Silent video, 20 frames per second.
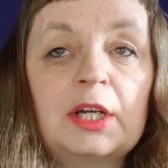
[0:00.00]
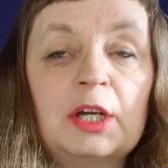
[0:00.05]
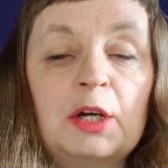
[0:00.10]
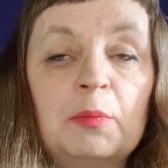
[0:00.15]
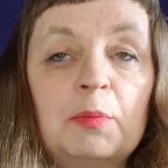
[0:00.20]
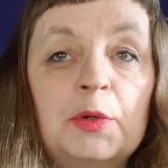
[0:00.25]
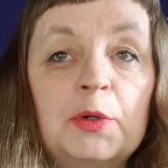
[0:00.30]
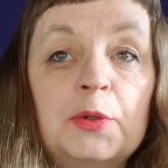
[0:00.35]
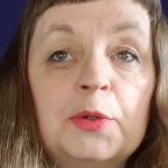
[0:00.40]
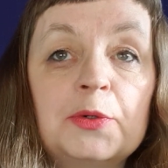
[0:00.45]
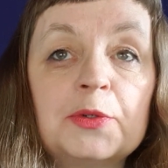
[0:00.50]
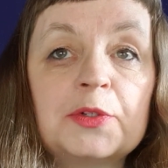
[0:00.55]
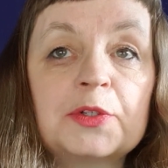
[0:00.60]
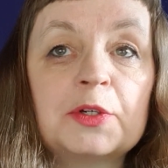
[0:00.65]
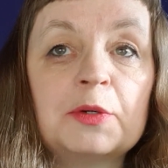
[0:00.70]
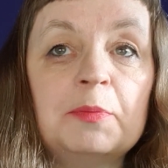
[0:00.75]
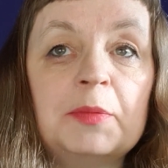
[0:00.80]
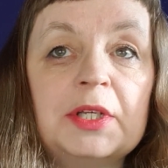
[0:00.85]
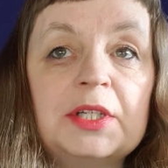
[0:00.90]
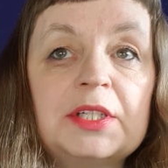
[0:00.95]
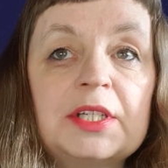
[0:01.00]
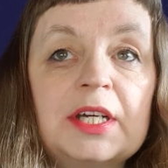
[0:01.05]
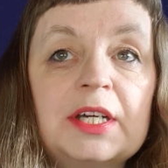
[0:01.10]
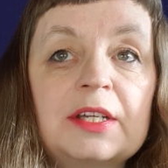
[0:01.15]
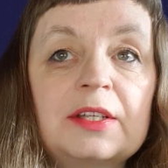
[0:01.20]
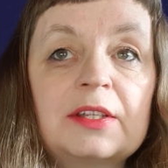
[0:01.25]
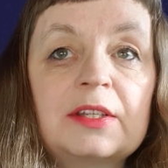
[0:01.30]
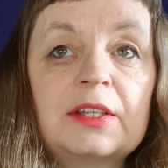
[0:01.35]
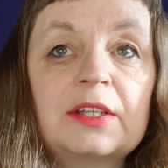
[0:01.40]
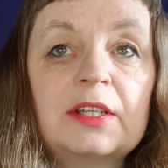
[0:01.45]
A pause could be
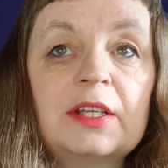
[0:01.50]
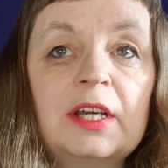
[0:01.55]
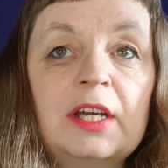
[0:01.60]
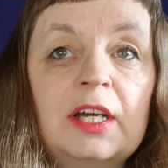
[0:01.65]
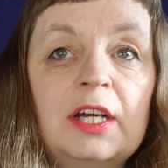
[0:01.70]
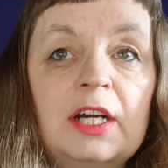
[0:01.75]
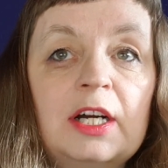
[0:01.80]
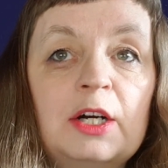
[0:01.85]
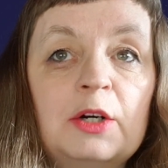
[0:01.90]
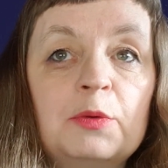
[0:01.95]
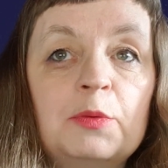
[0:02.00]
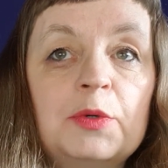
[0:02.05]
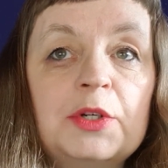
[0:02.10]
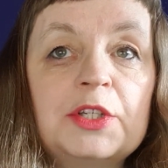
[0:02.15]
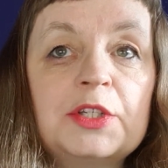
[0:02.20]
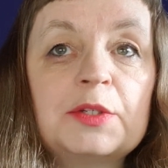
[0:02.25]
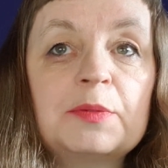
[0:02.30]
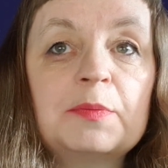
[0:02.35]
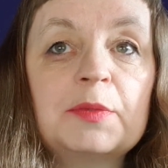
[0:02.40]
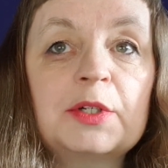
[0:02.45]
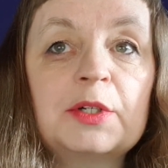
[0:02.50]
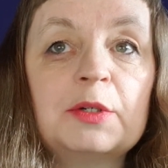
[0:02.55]
death, a wisp